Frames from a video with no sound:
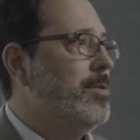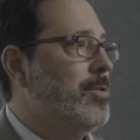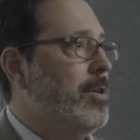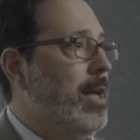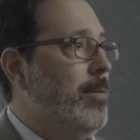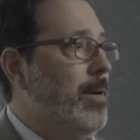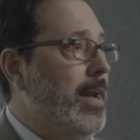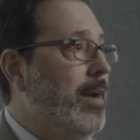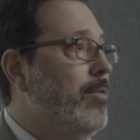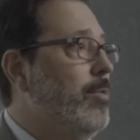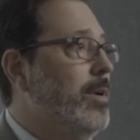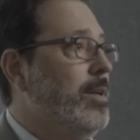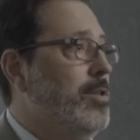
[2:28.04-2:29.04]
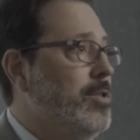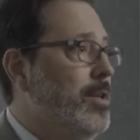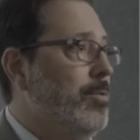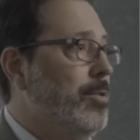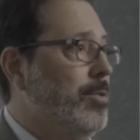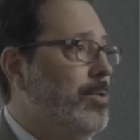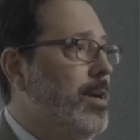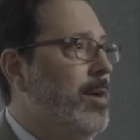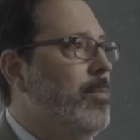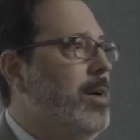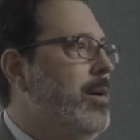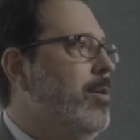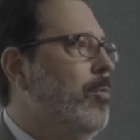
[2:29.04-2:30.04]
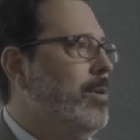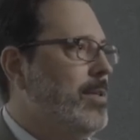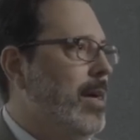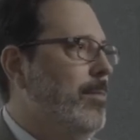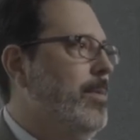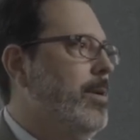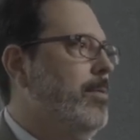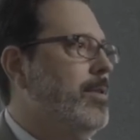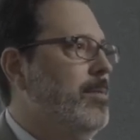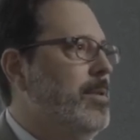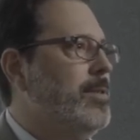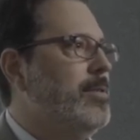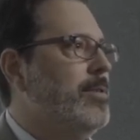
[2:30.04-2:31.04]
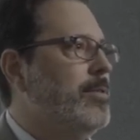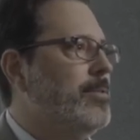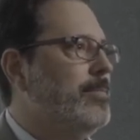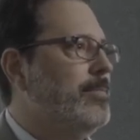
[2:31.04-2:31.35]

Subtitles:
So that way everyone can see real time what's happening with the business.